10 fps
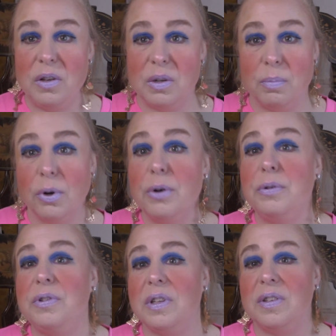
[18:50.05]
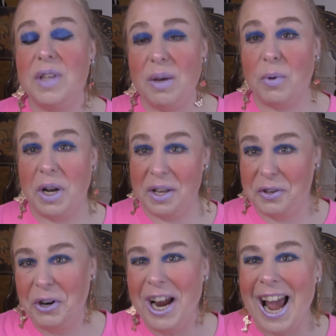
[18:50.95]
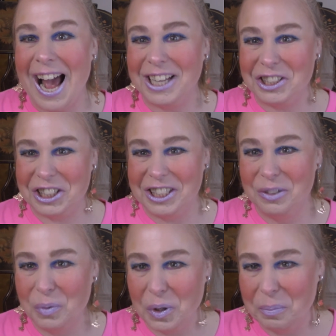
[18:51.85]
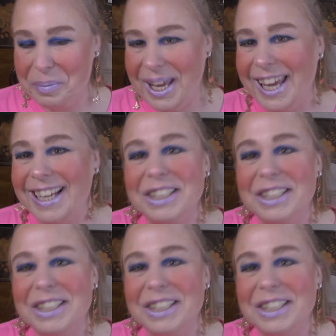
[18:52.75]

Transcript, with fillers: to Bruce to see what his reaction will be.